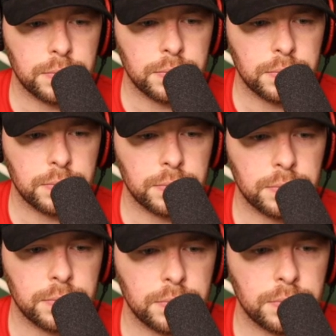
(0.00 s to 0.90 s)

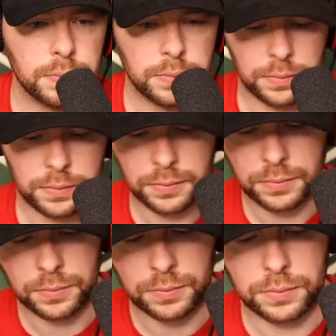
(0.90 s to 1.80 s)

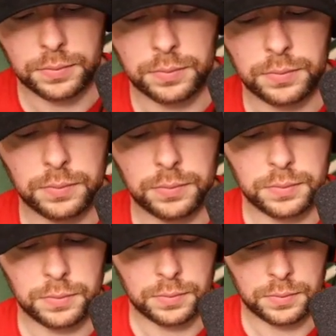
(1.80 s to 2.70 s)

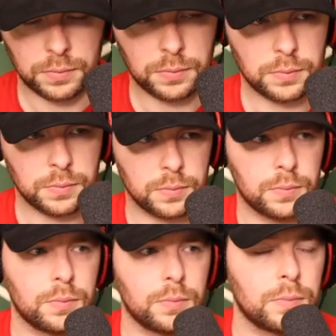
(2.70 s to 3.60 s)

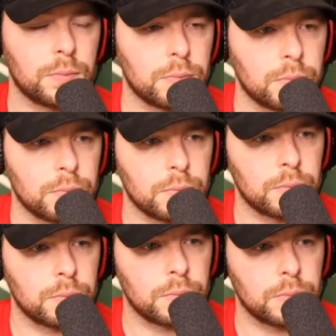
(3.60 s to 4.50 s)

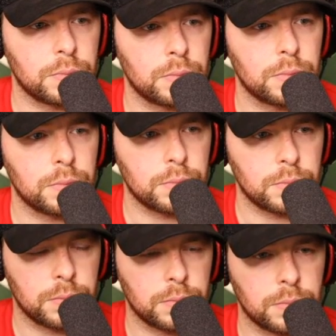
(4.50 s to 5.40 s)

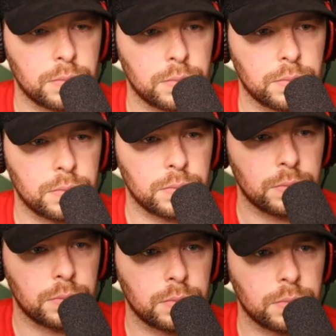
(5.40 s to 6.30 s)

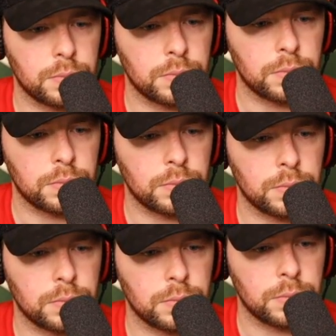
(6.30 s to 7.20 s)

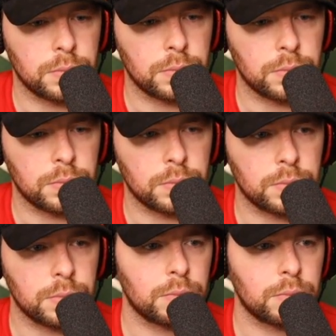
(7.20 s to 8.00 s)
(not speaking)